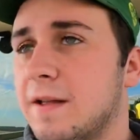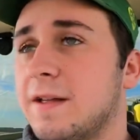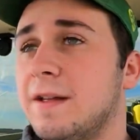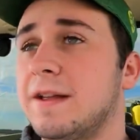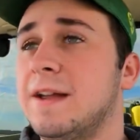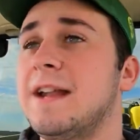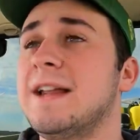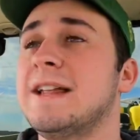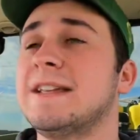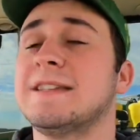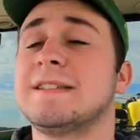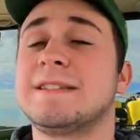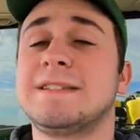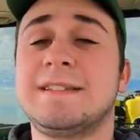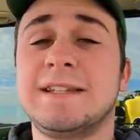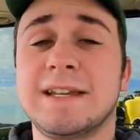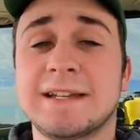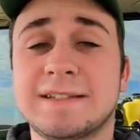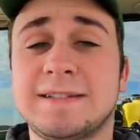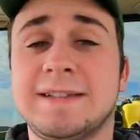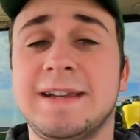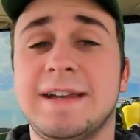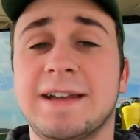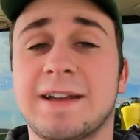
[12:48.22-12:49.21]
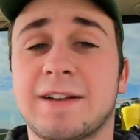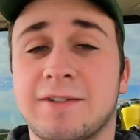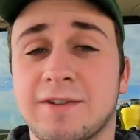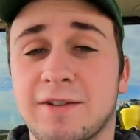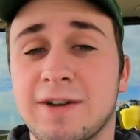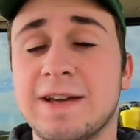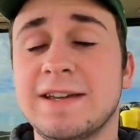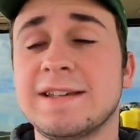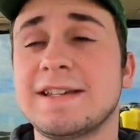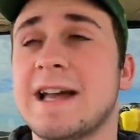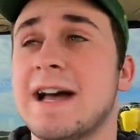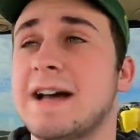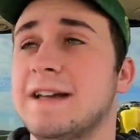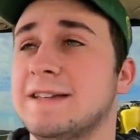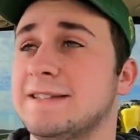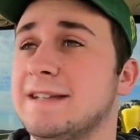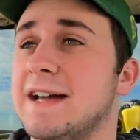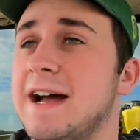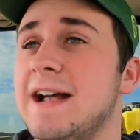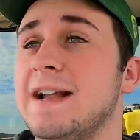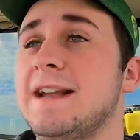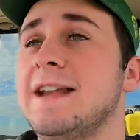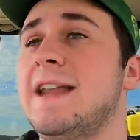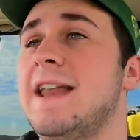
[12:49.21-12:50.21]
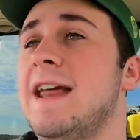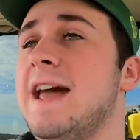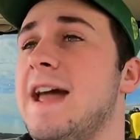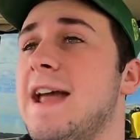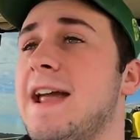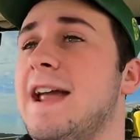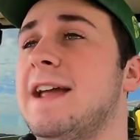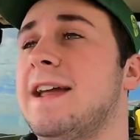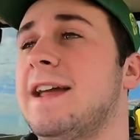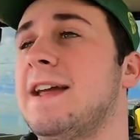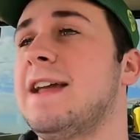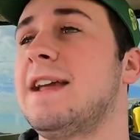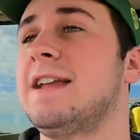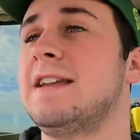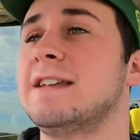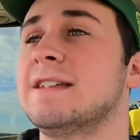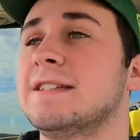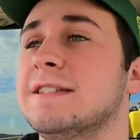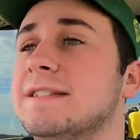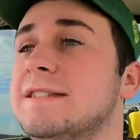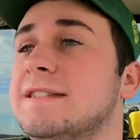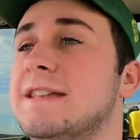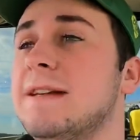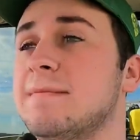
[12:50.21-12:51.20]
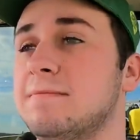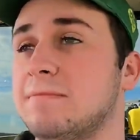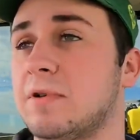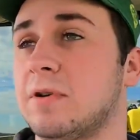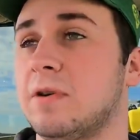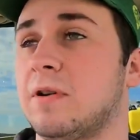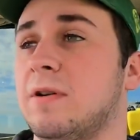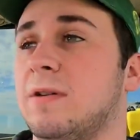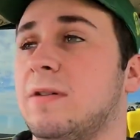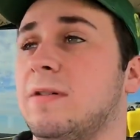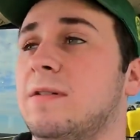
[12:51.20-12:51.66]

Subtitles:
it is 60 degrees outside today in December.